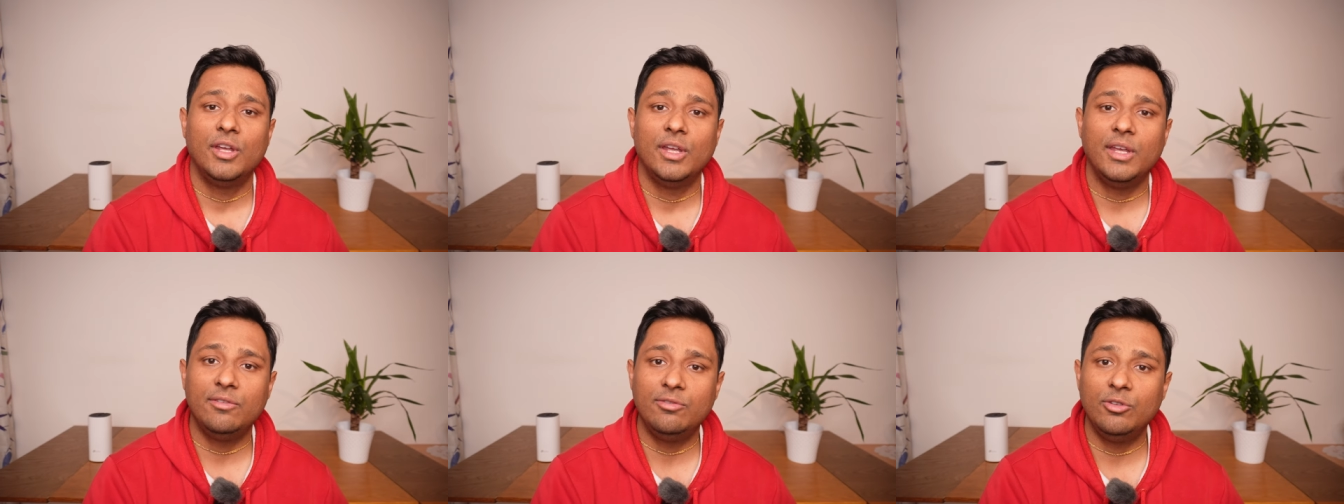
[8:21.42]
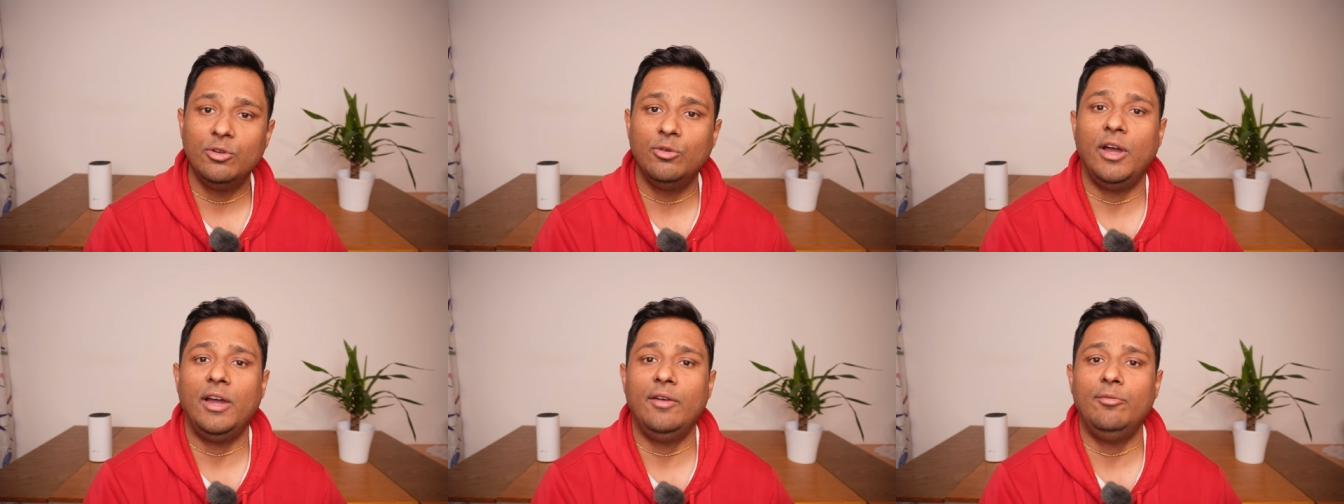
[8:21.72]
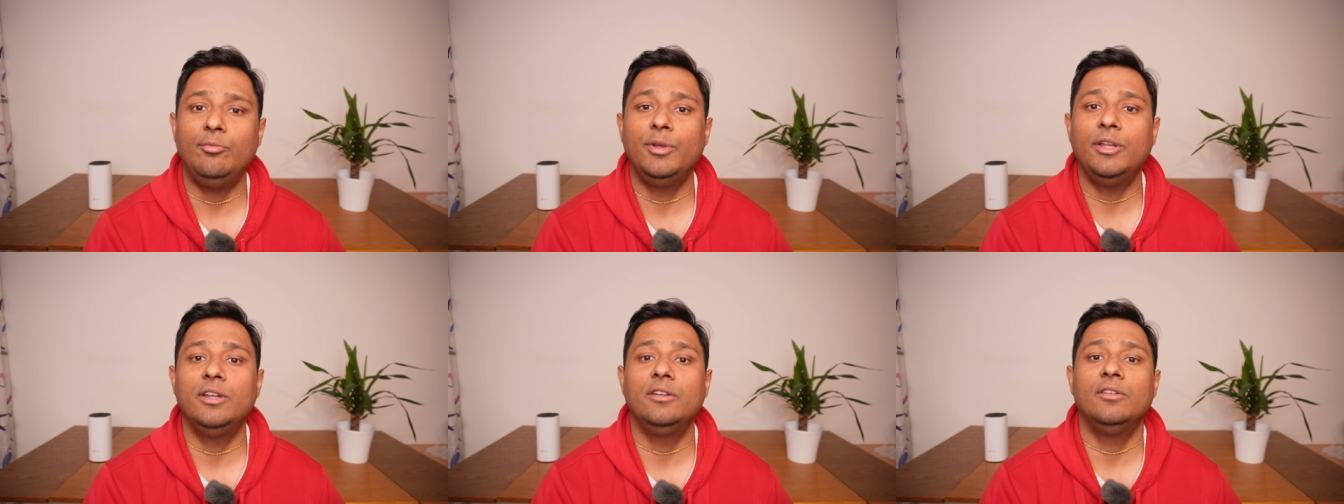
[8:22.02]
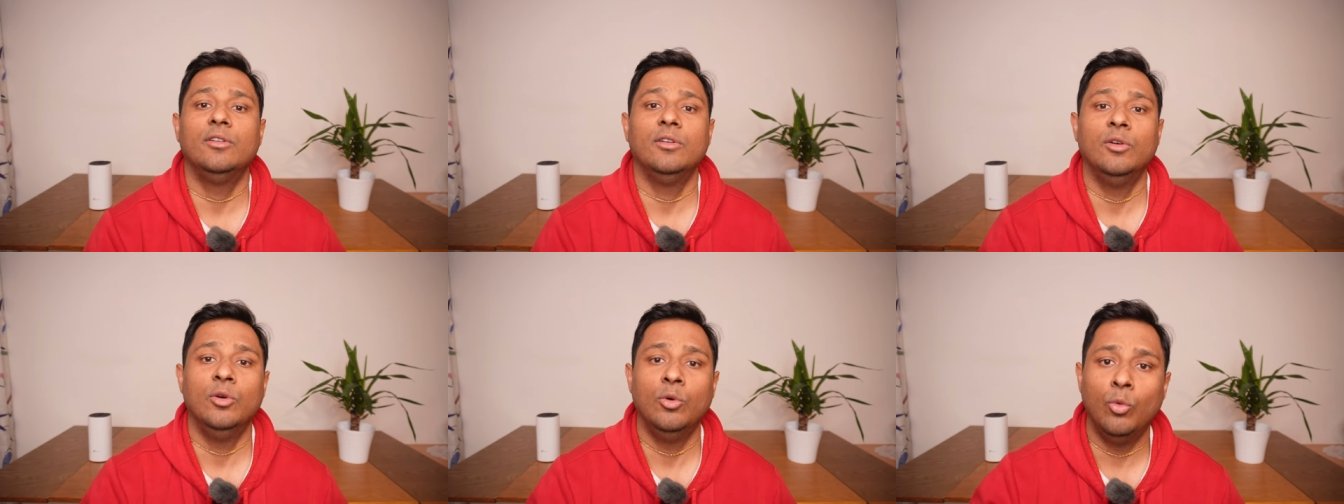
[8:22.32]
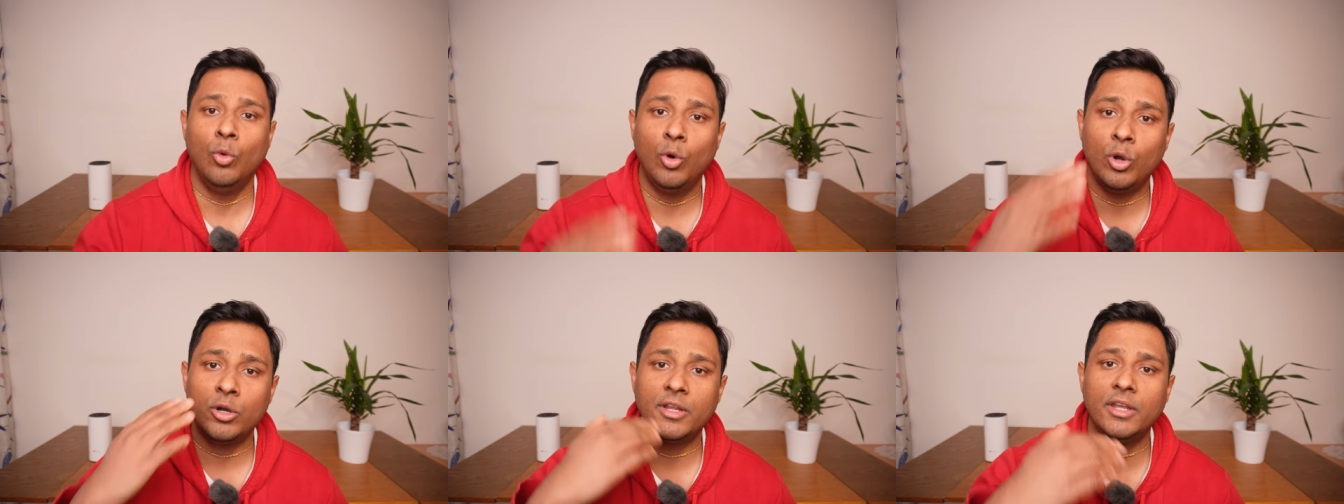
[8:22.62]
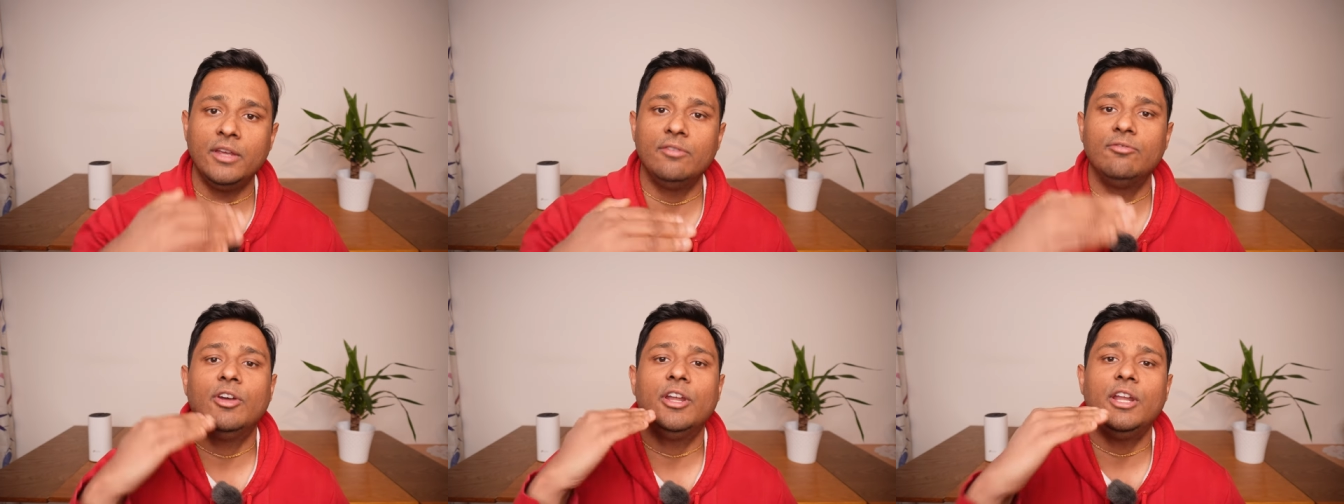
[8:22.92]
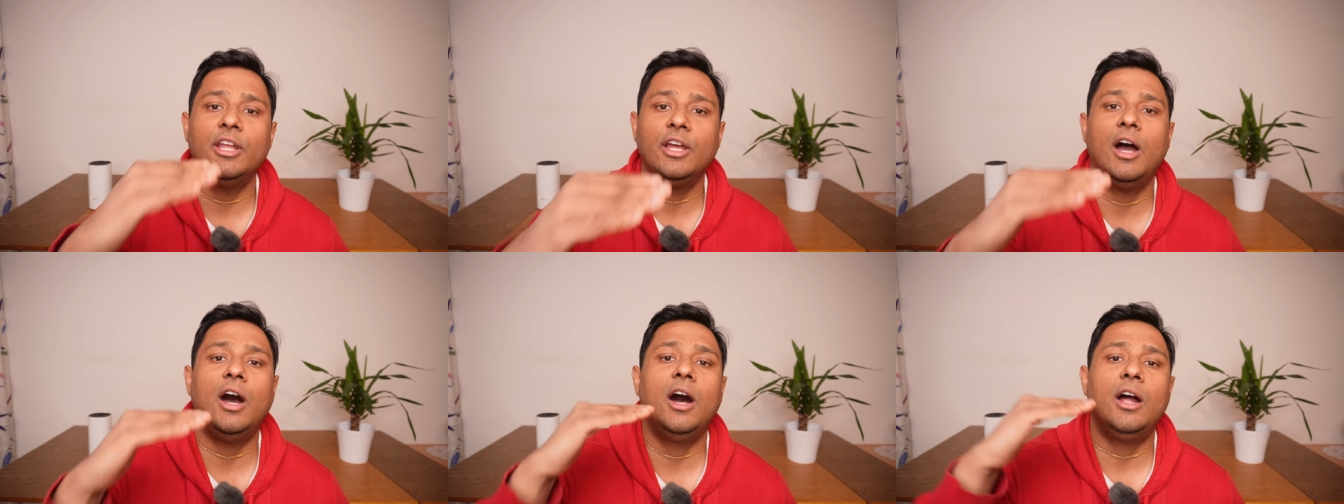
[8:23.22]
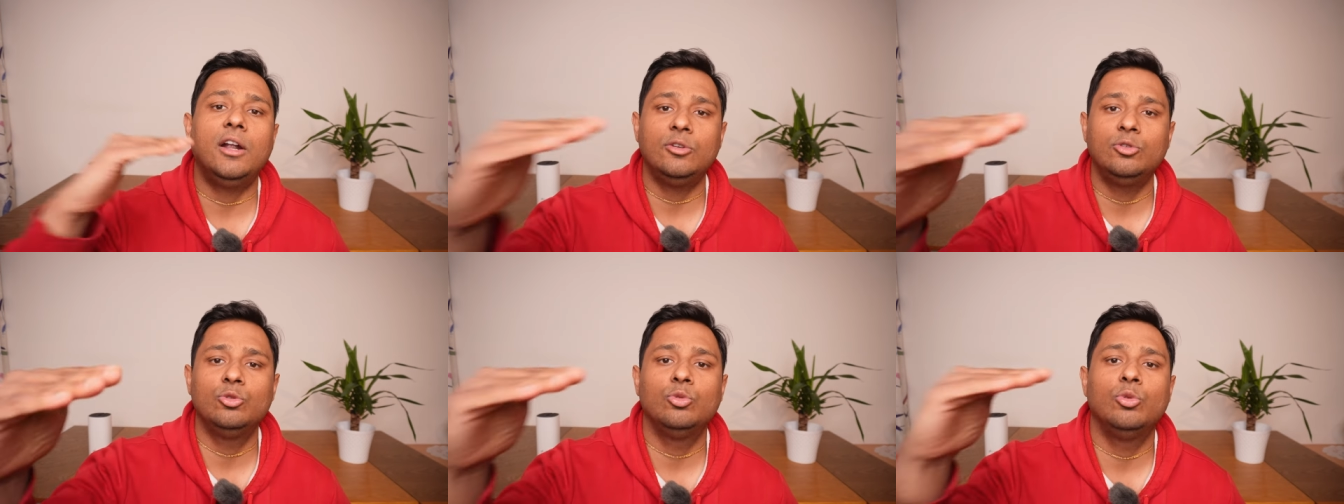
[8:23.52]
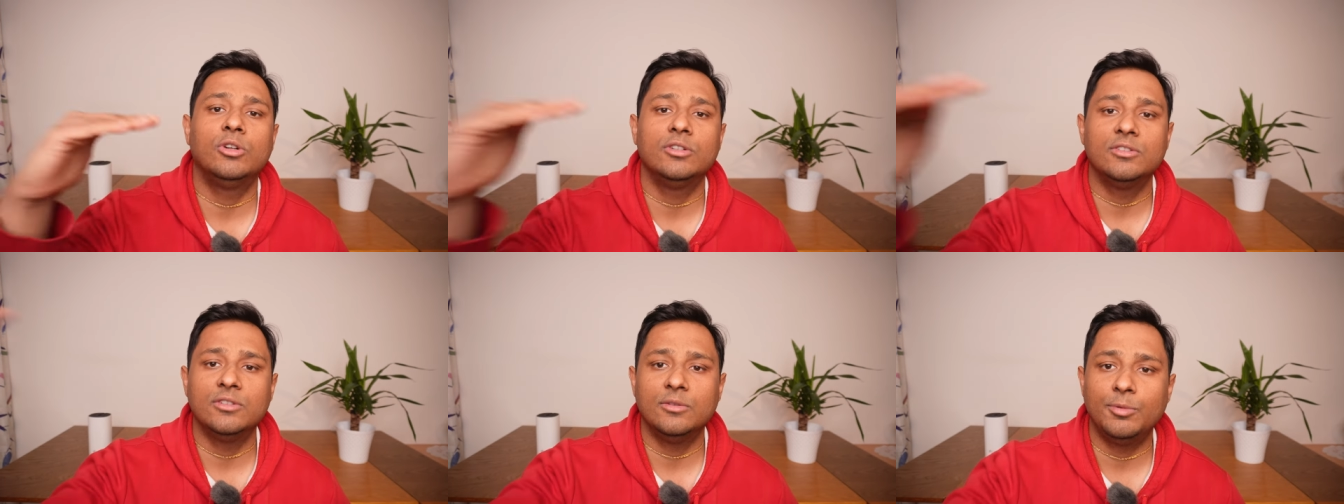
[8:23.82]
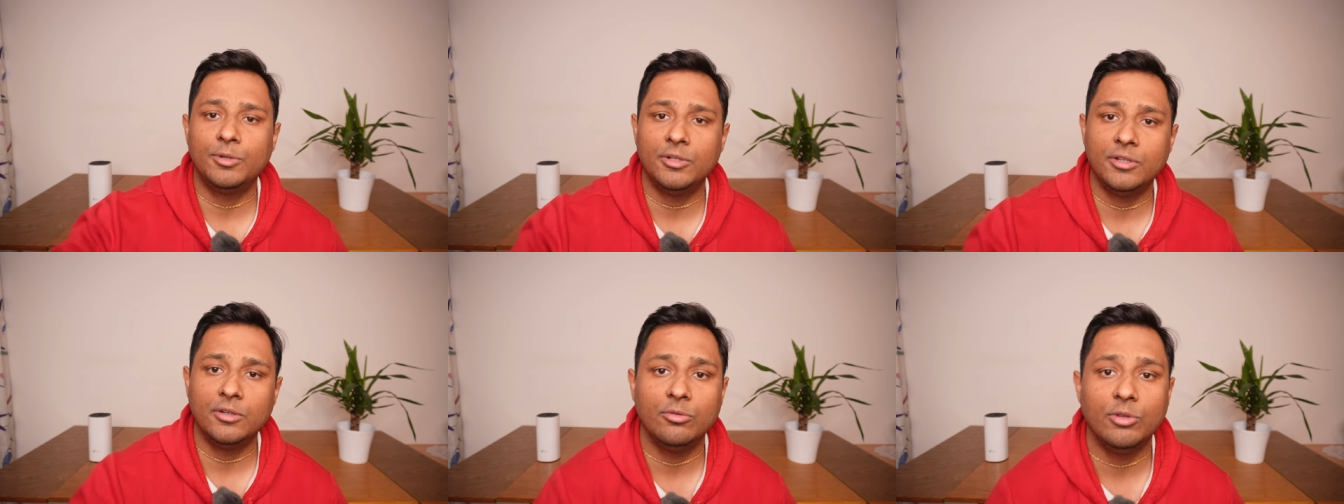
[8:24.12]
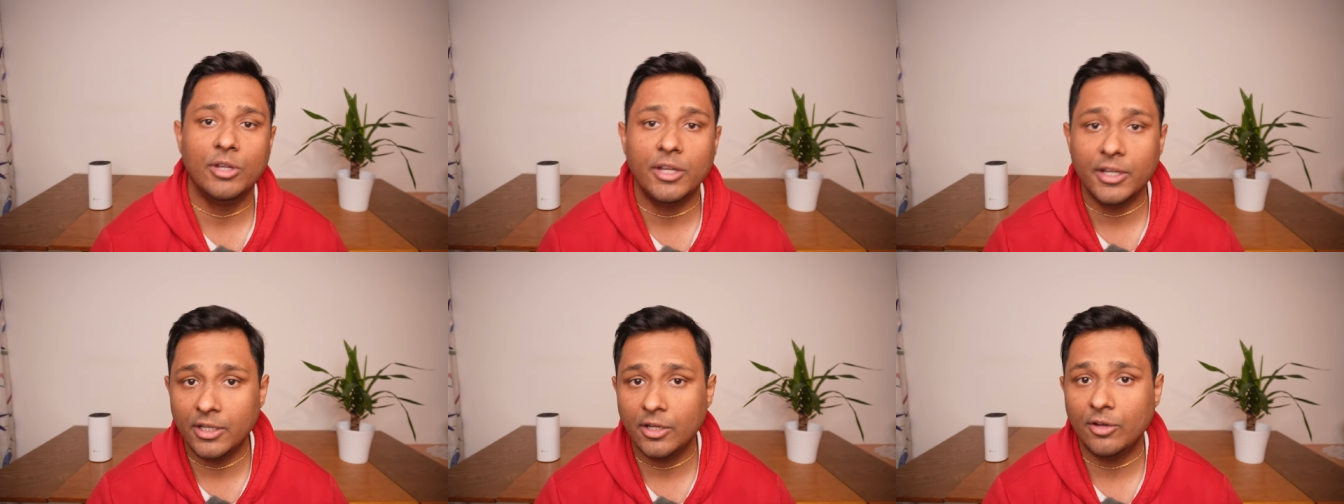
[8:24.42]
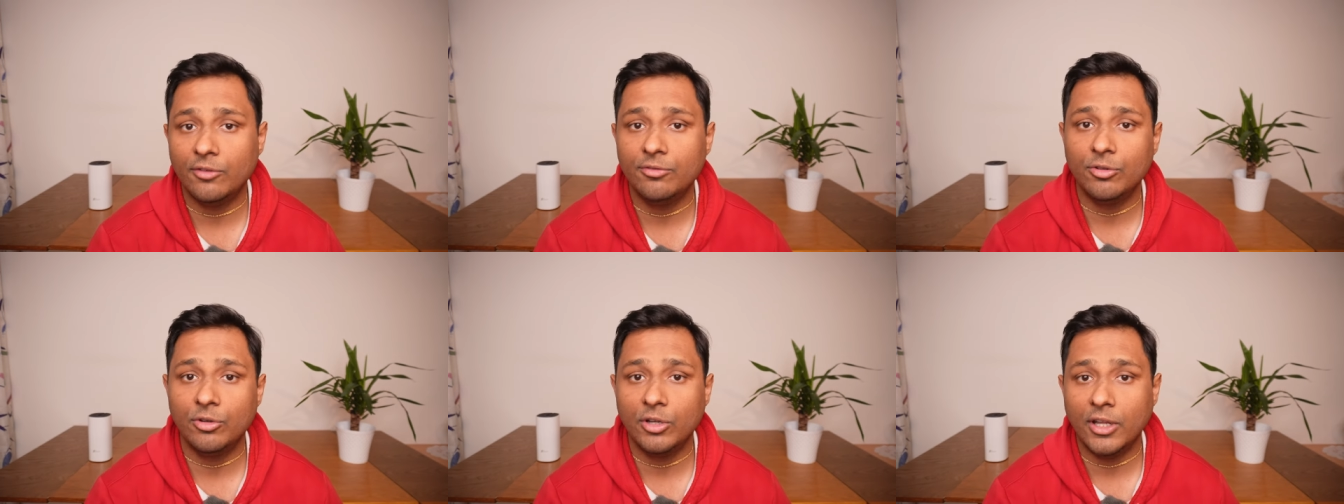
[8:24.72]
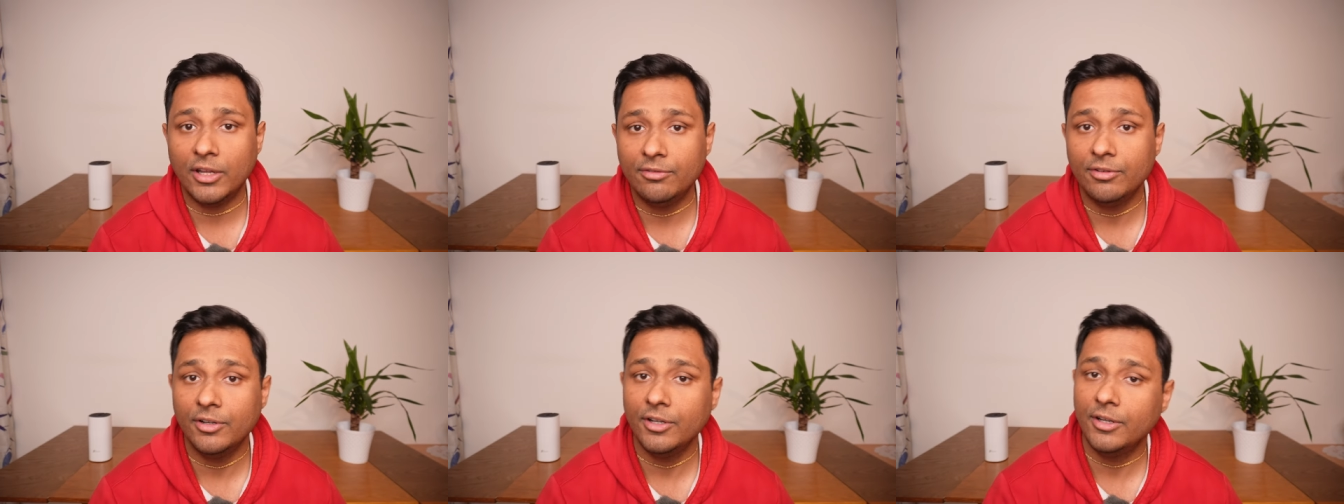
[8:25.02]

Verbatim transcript: if you have been working very hard towards a particular area of your life,